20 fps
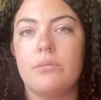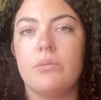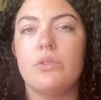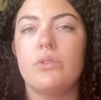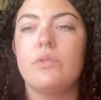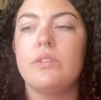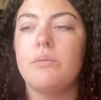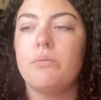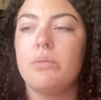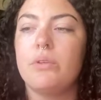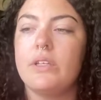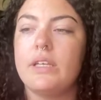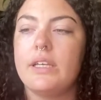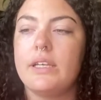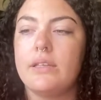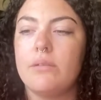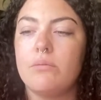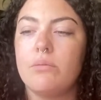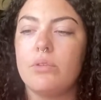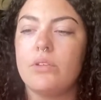between plant
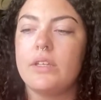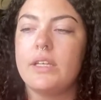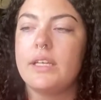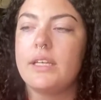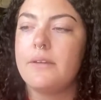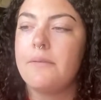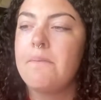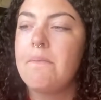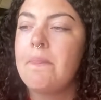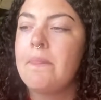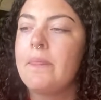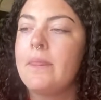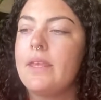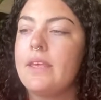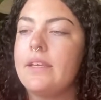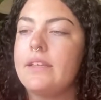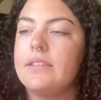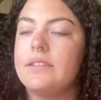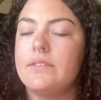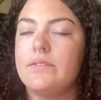and plant
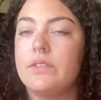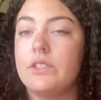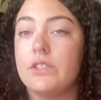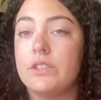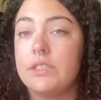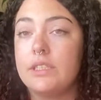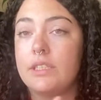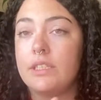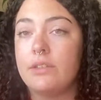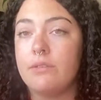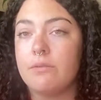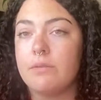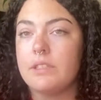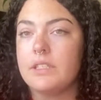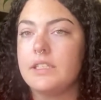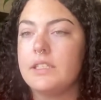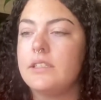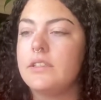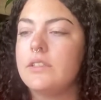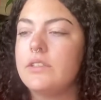is if they're sitting
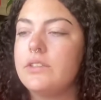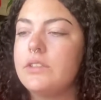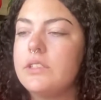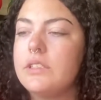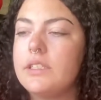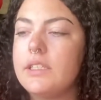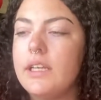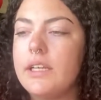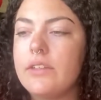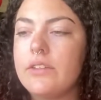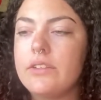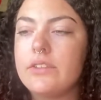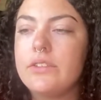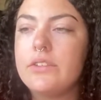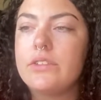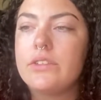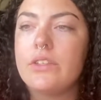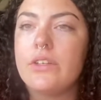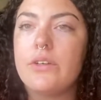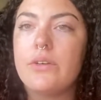really close together.
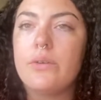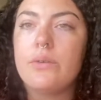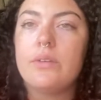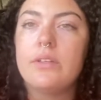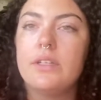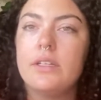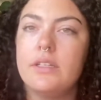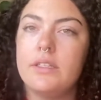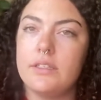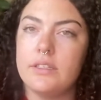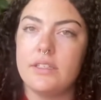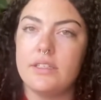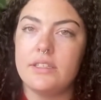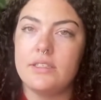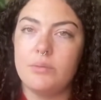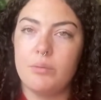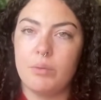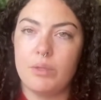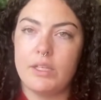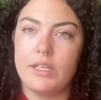So
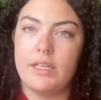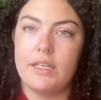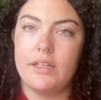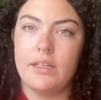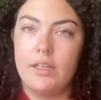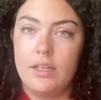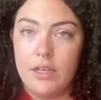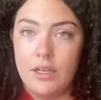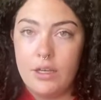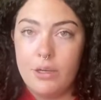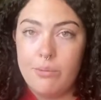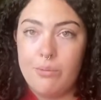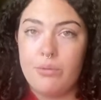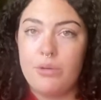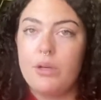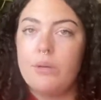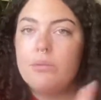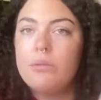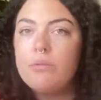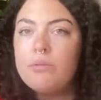this plant
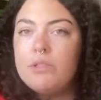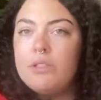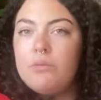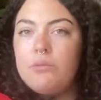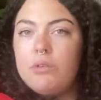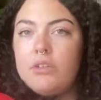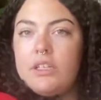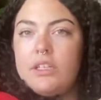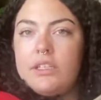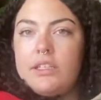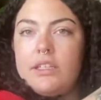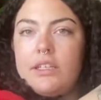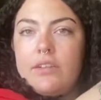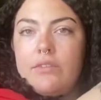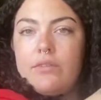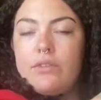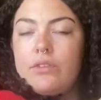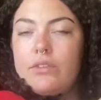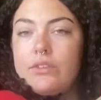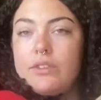probably wouldn't
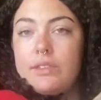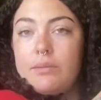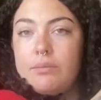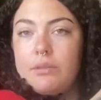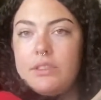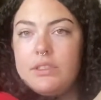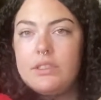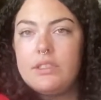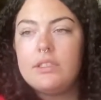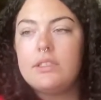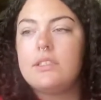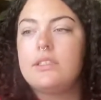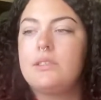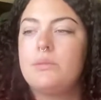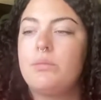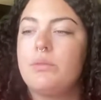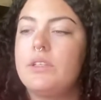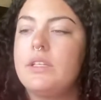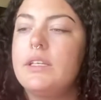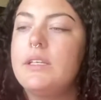give thrips to this
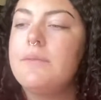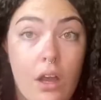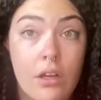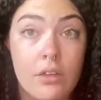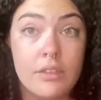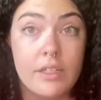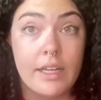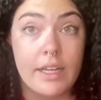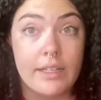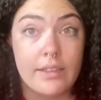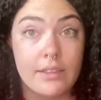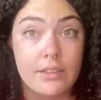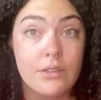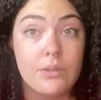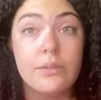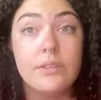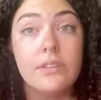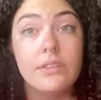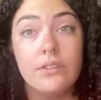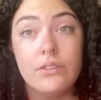plant. All right, this
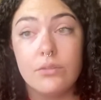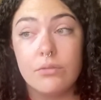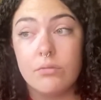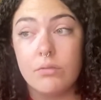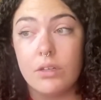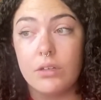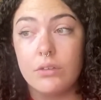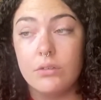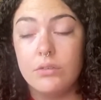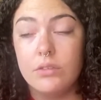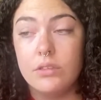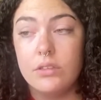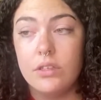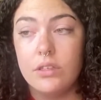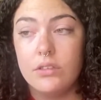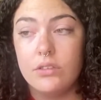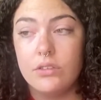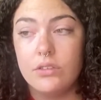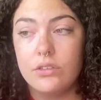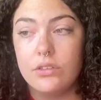one's gross,
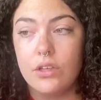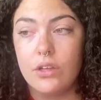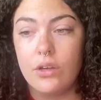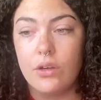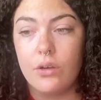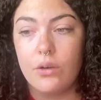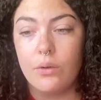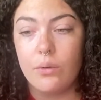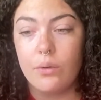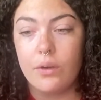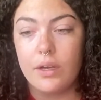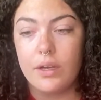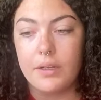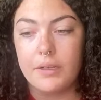so